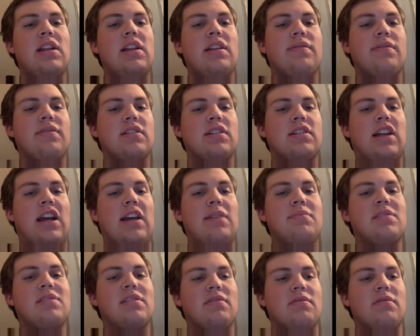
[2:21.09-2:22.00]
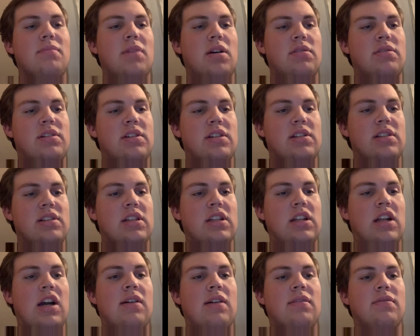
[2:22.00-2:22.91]
different types of emotions in
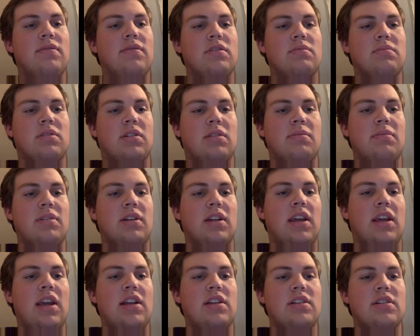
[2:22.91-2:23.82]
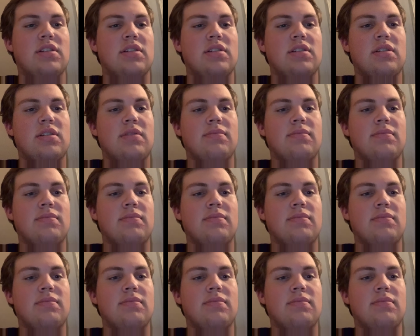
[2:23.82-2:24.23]
nonverbal communications.